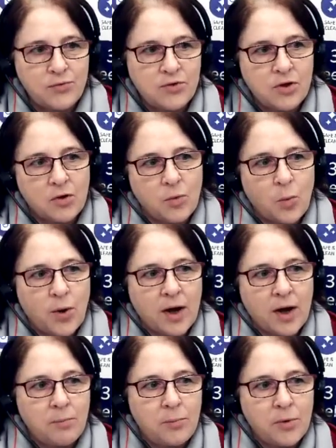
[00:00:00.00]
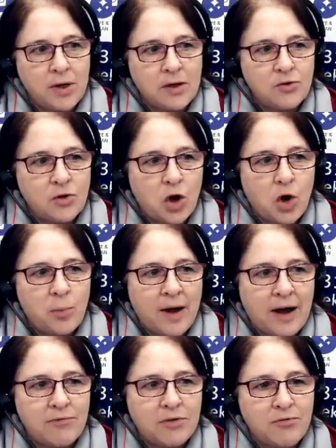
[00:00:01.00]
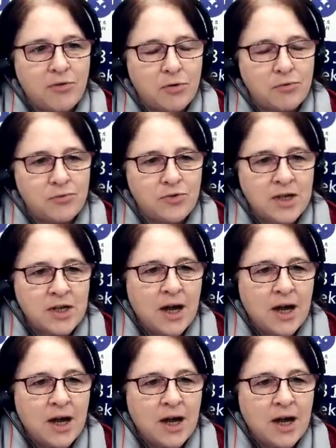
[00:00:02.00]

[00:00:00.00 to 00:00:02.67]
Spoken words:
So the way booking.com have evolved